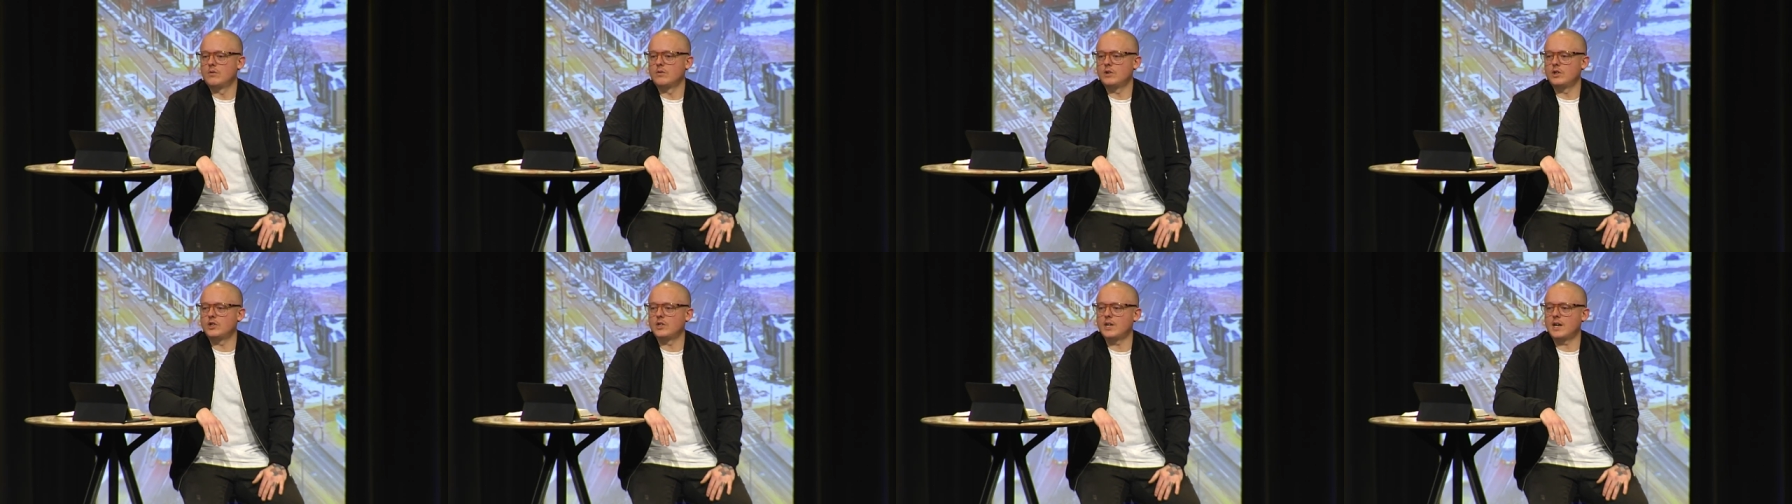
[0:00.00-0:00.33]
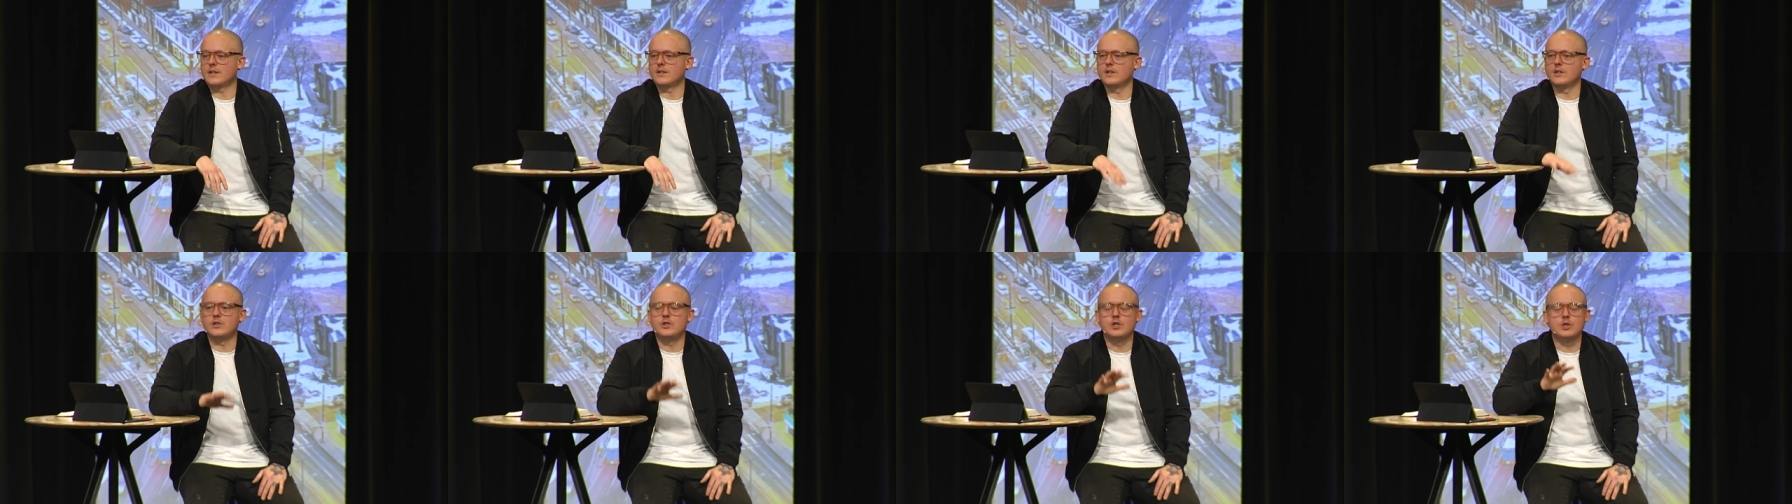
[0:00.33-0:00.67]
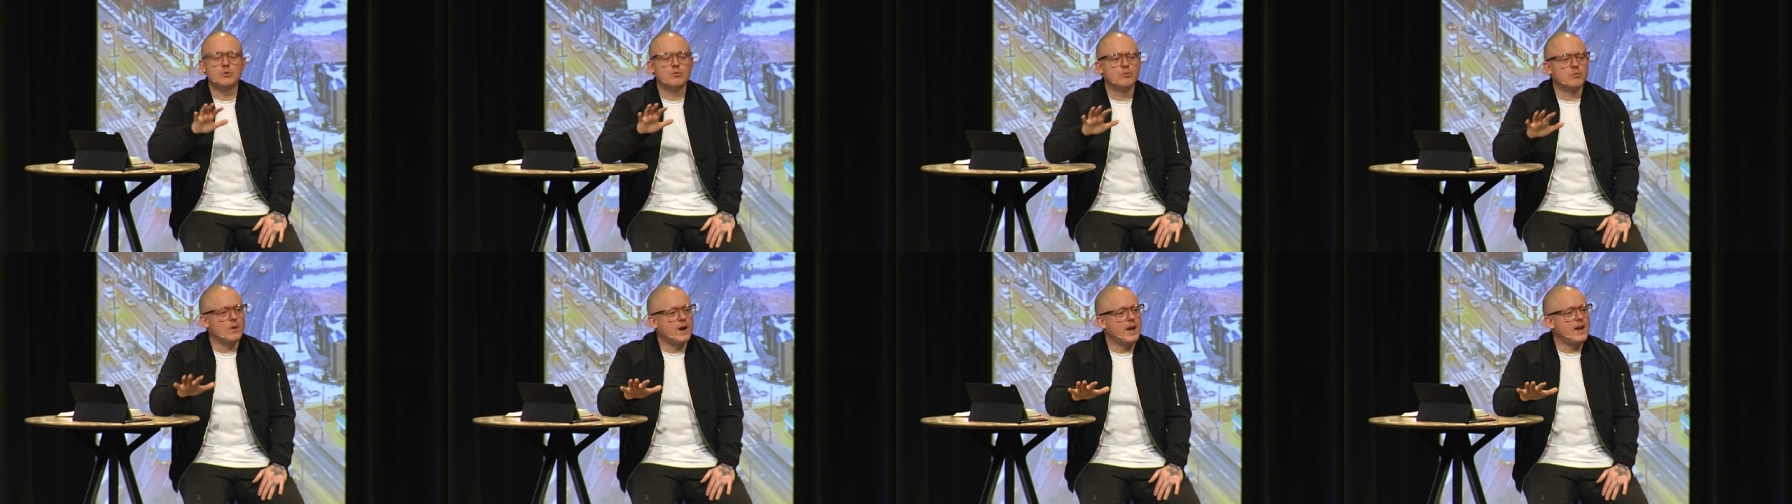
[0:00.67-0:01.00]
reject us?
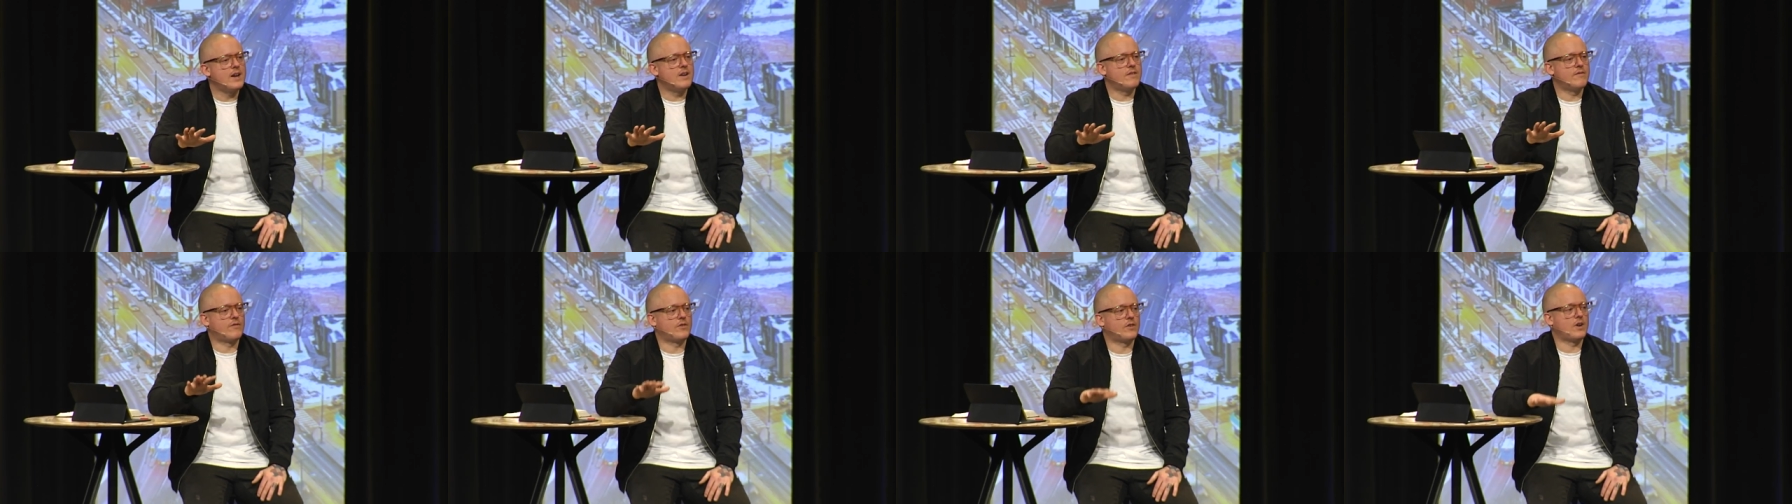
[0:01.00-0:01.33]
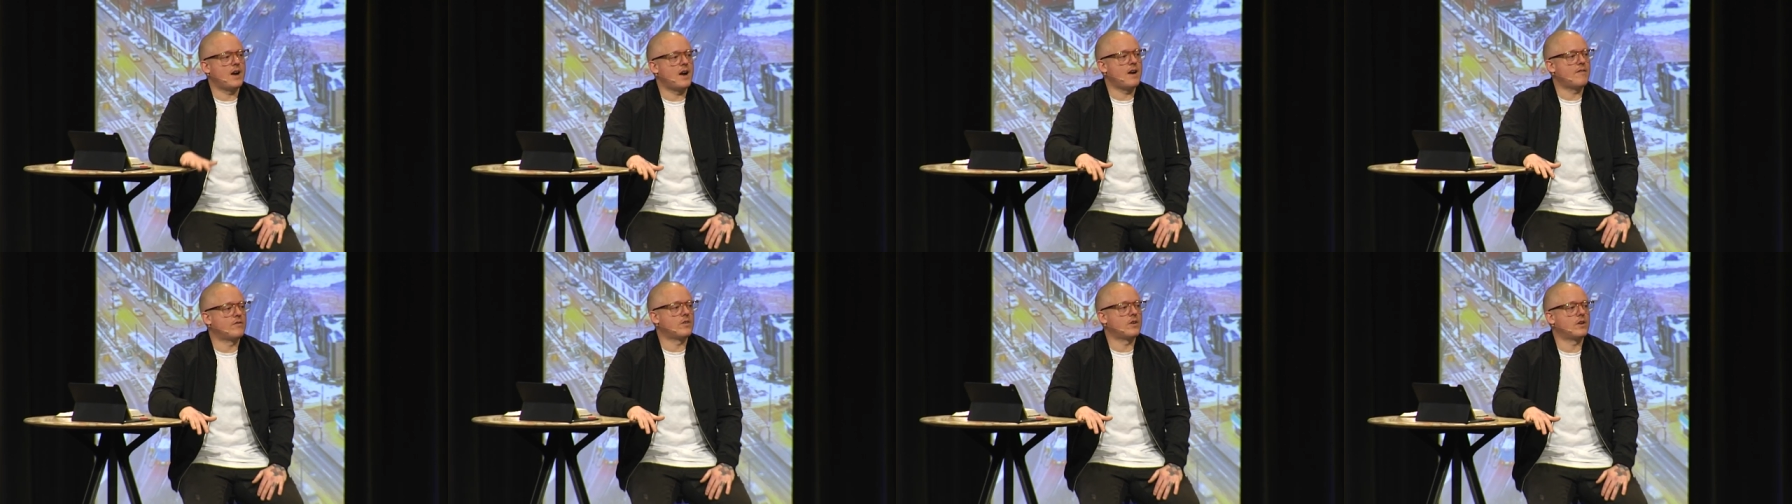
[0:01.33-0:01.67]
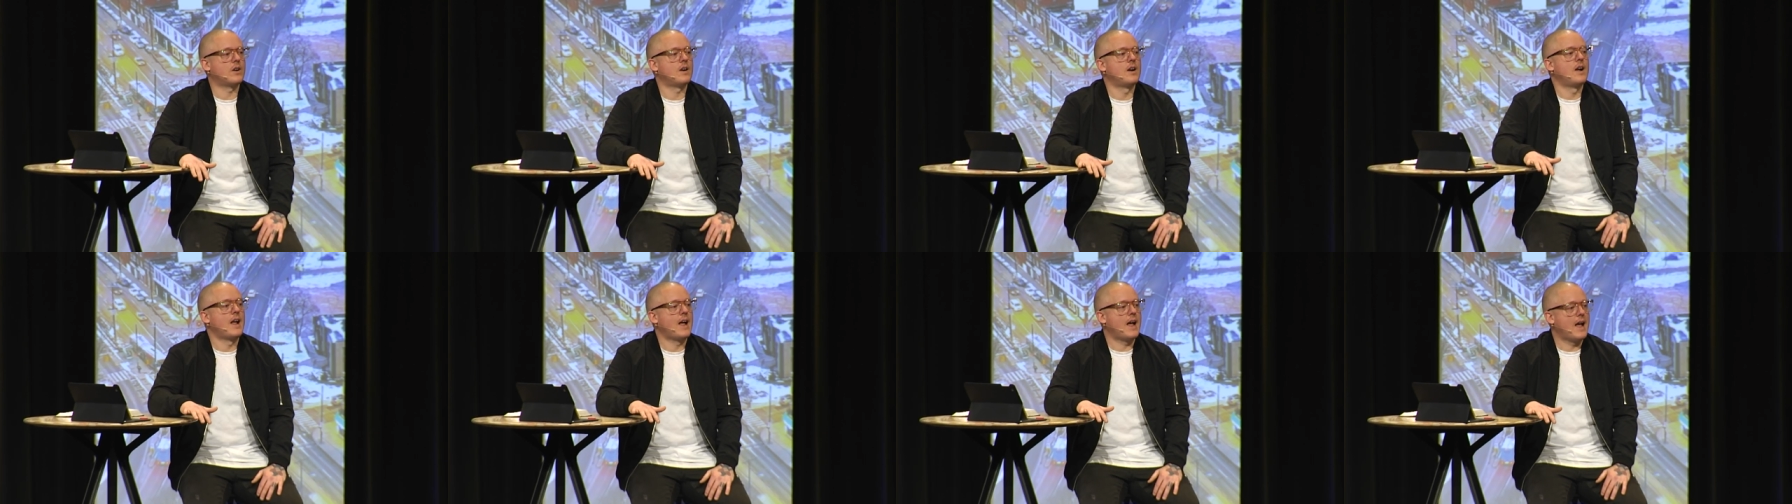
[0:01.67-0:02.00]
You reign
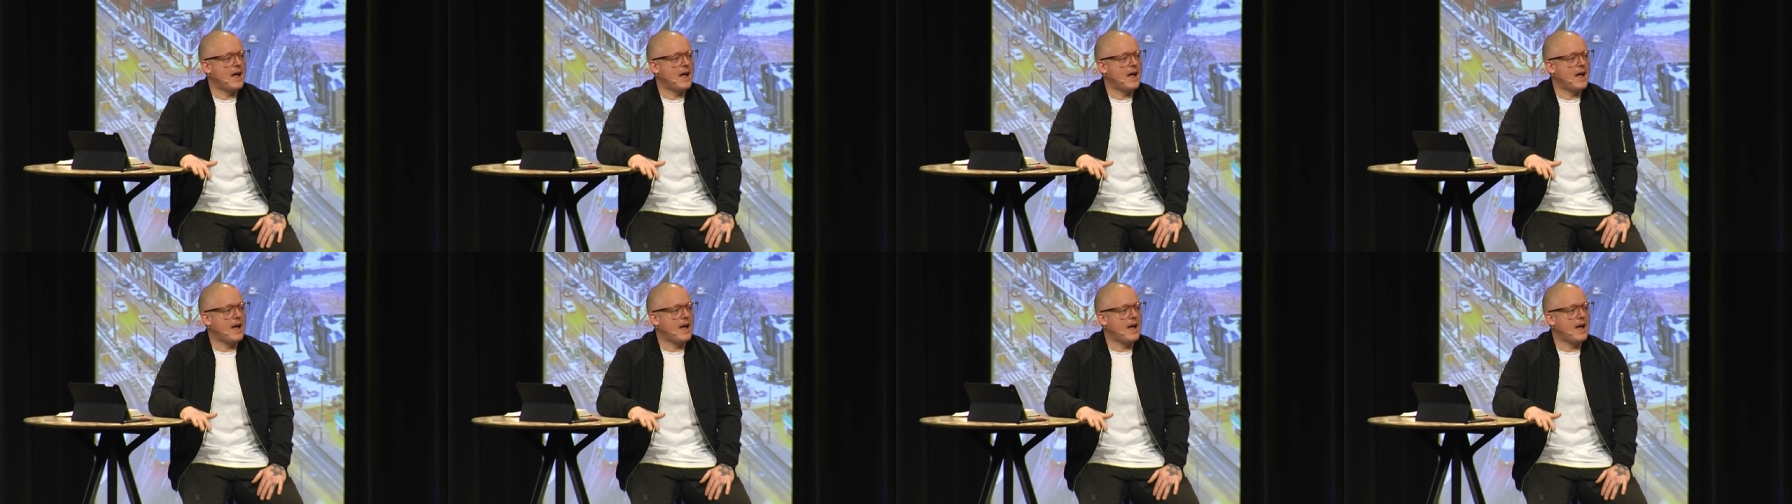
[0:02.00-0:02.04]
forever.